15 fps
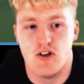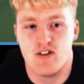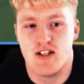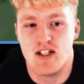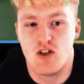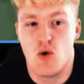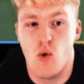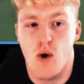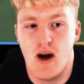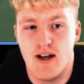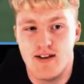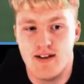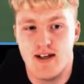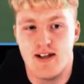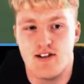That's quite
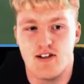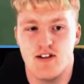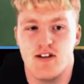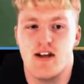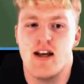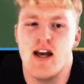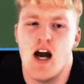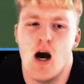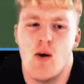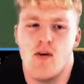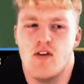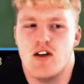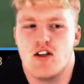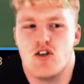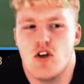decent. However,
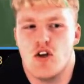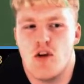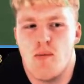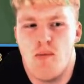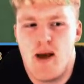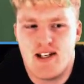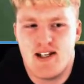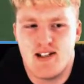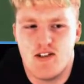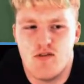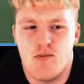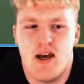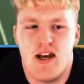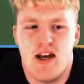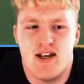it's not the best of
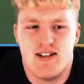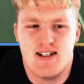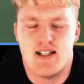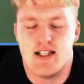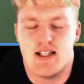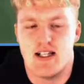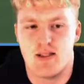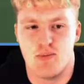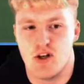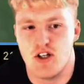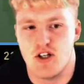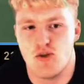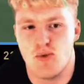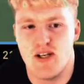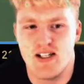pace, is it? Let's be
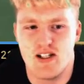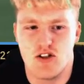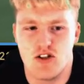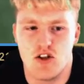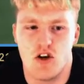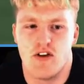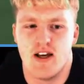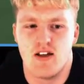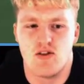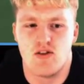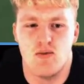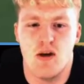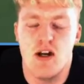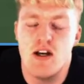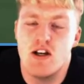honest. We need to sort of get
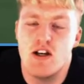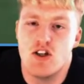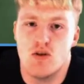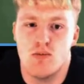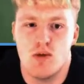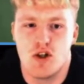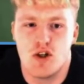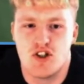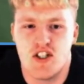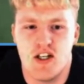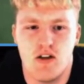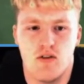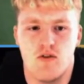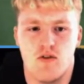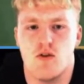some more
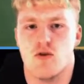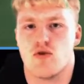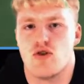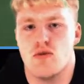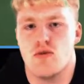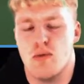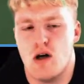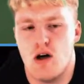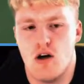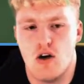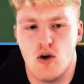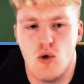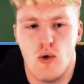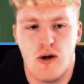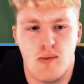skillful, some more
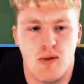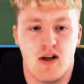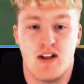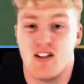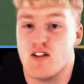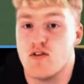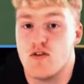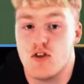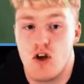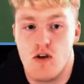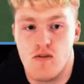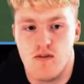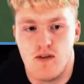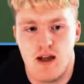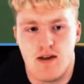quick players sort of
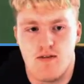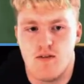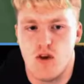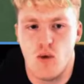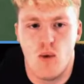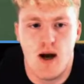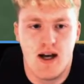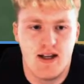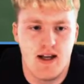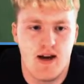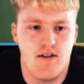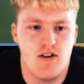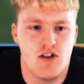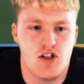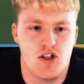fight for the wide
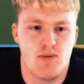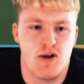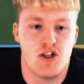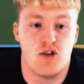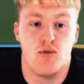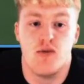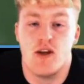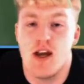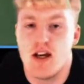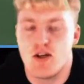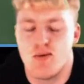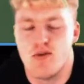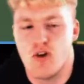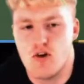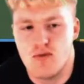areas, especially. Yes,
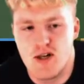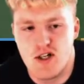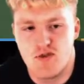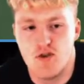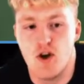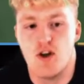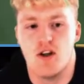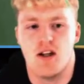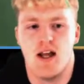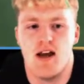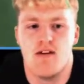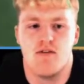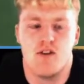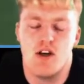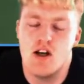we've got Rashford on the
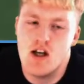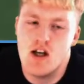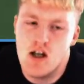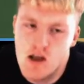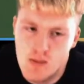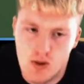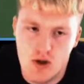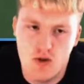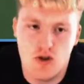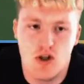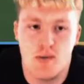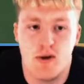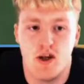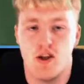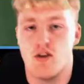left, but who's going
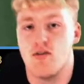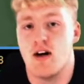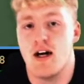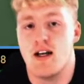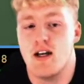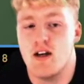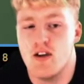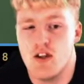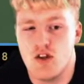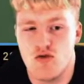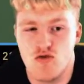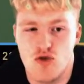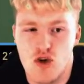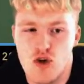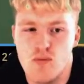to be on the right? There's
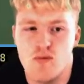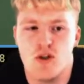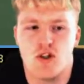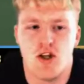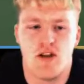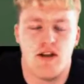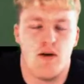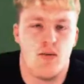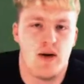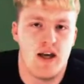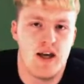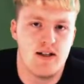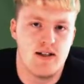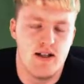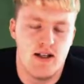rumours that we're
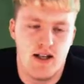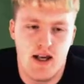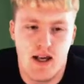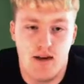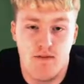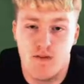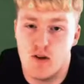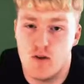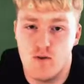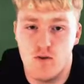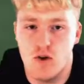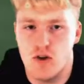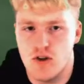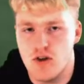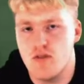getting a Phil
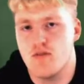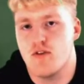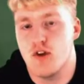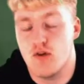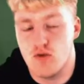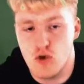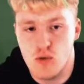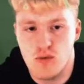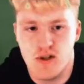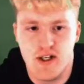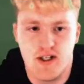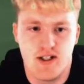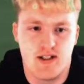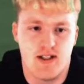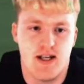Foden for the Rule
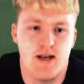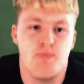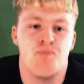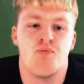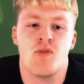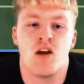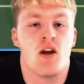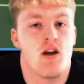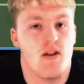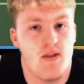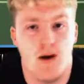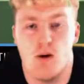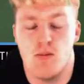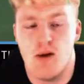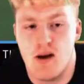Breakers team. That
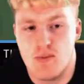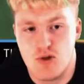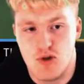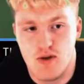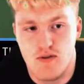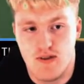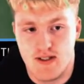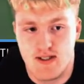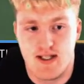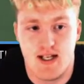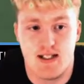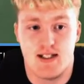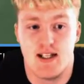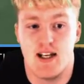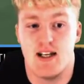would be absolutely
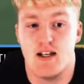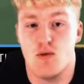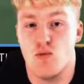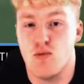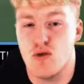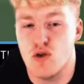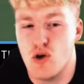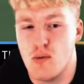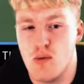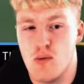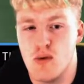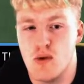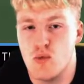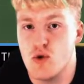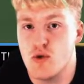fantastic, and he
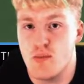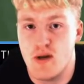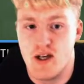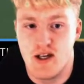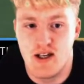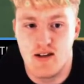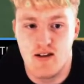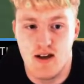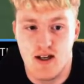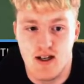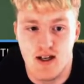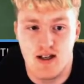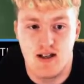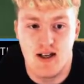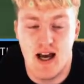probably would be a
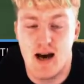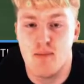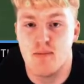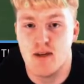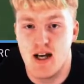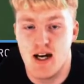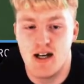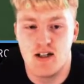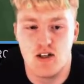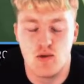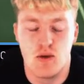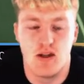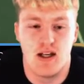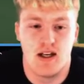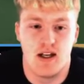cam card as
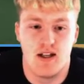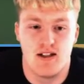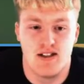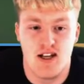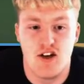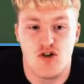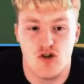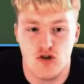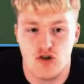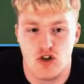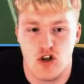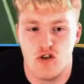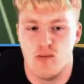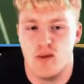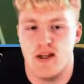well, like an essential
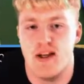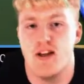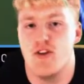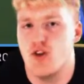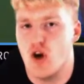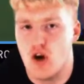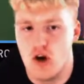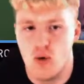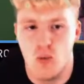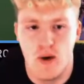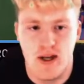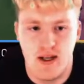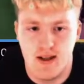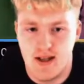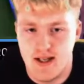sort of player, not a
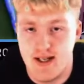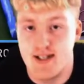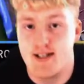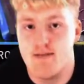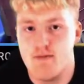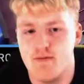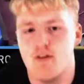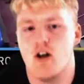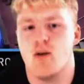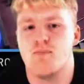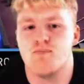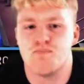winger like he's in form.